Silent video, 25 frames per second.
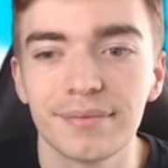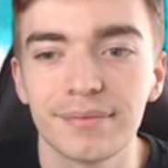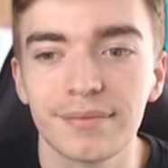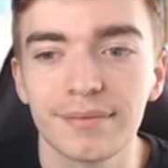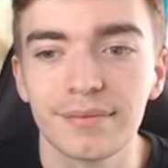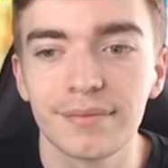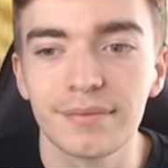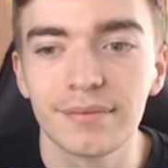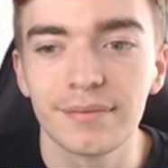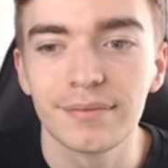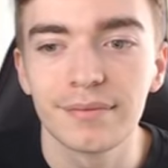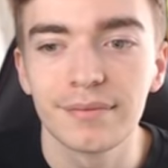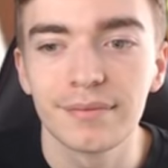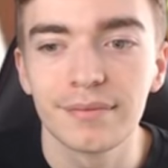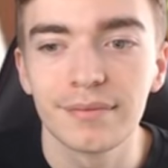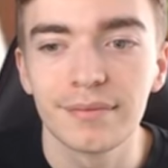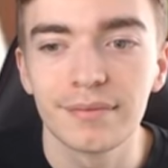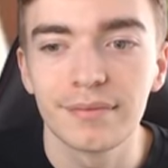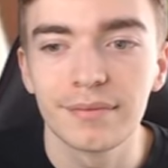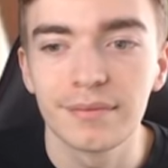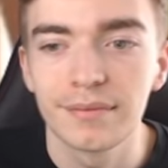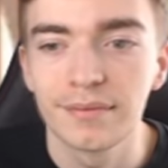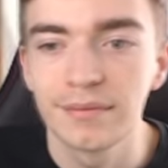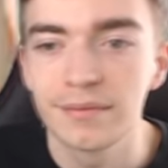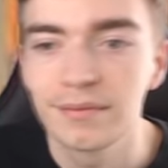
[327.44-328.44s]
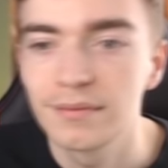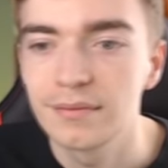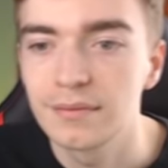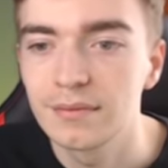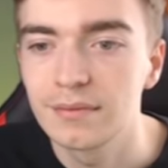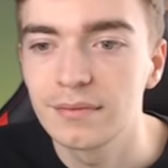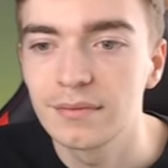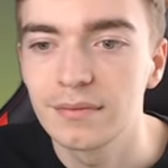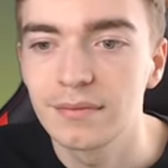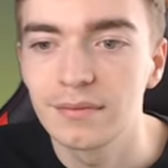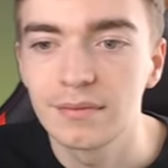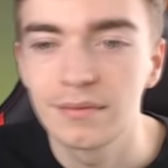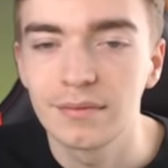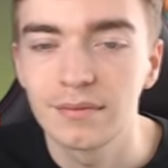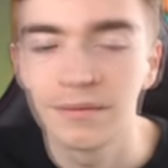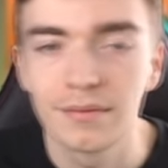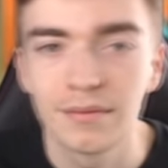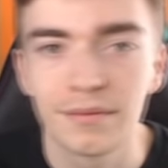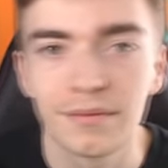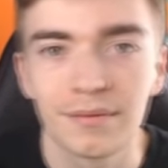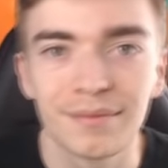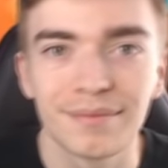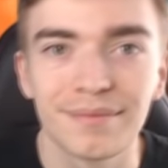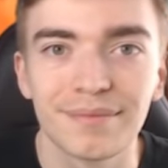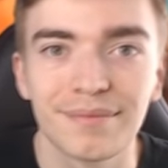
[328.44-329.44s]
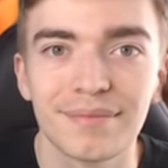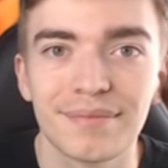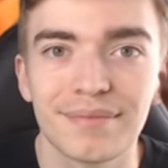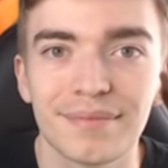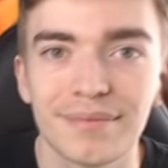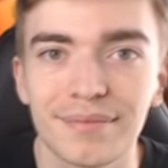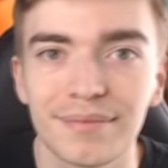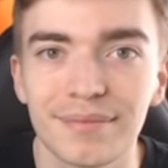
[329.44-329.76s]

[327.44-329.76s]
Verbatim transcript: Yeah, that's a good question. We don't know,